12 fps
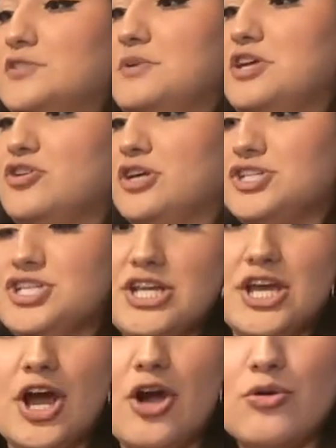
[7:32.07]
crispy,
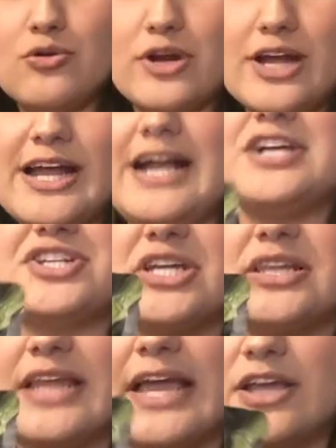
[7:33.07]
crunchy okra. I
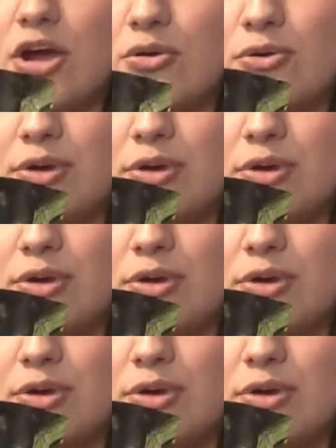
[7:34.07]
actually like